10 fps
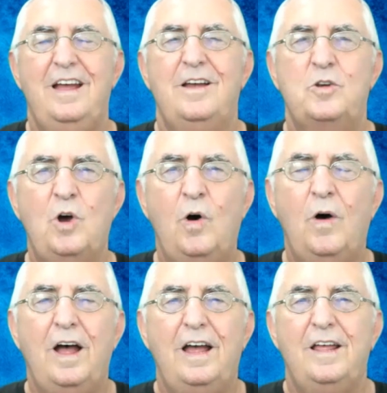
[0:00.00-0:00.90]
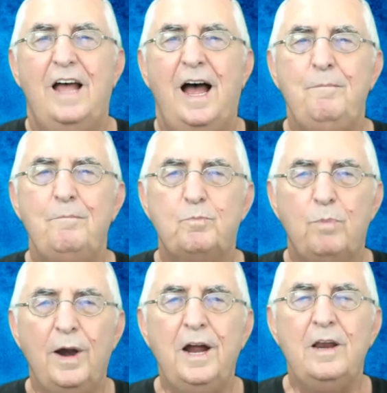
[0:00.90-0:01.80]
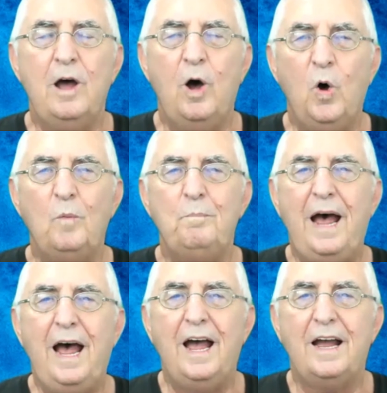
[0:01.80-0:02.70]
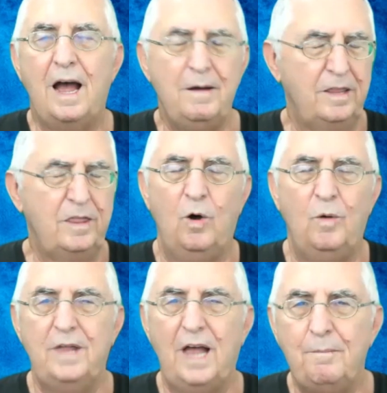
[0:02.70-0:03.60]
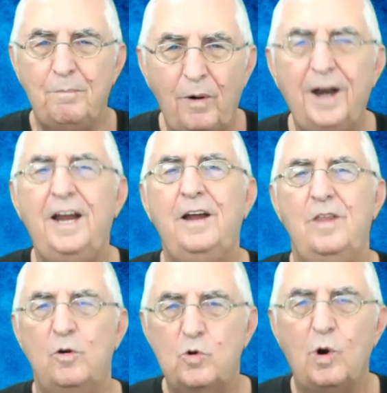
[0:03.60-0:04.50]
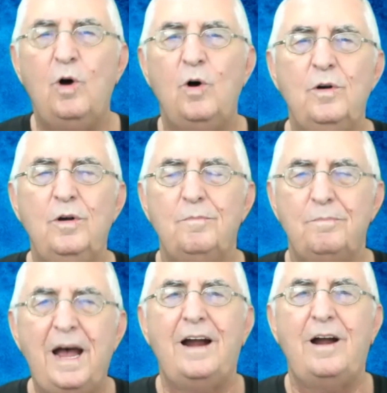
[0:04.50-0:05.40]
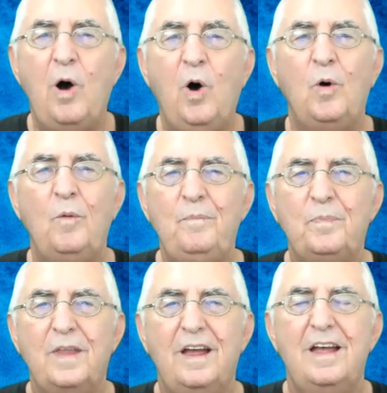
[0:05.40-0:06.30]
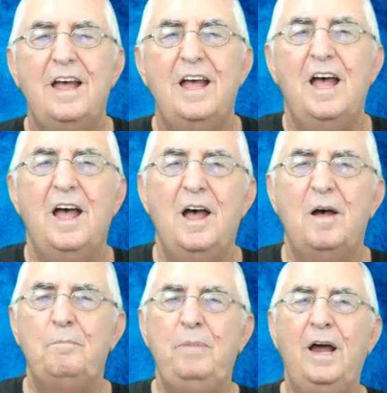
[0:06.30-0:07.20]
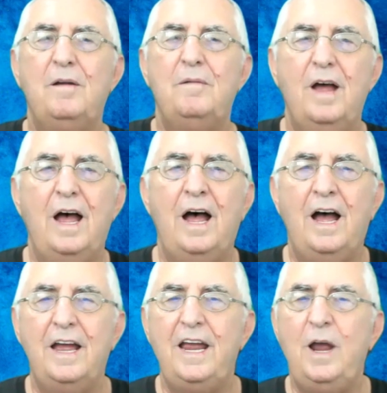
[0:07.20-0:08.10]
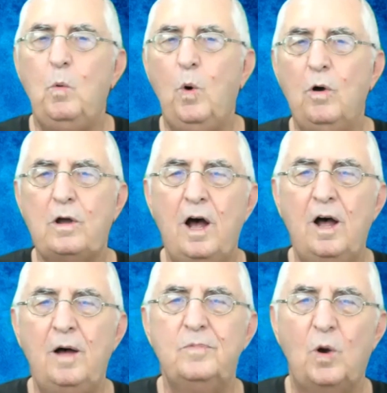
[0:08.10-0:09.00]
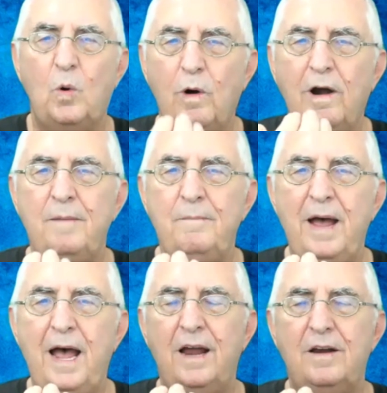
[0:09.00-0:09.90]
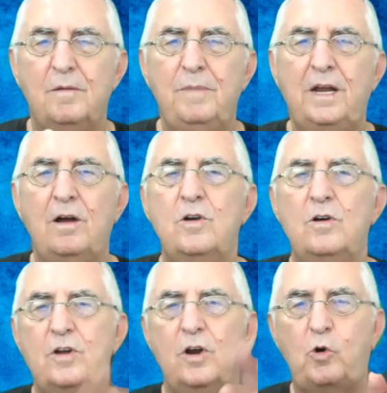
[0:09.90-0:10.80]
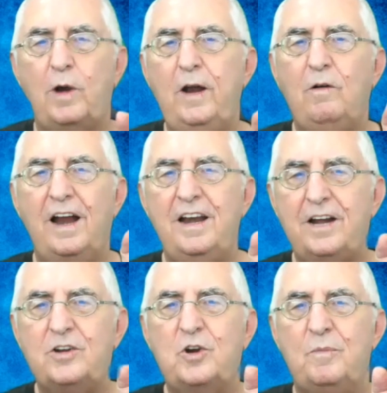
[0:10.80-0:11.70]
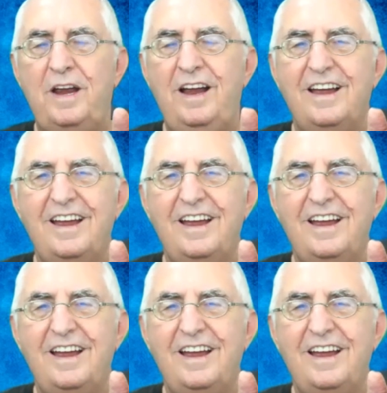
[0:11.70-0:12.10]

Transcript: So I'm bringing the home back, I'm bringing the drone back home, but it won't come to where I'm at because there's a tree right next to me,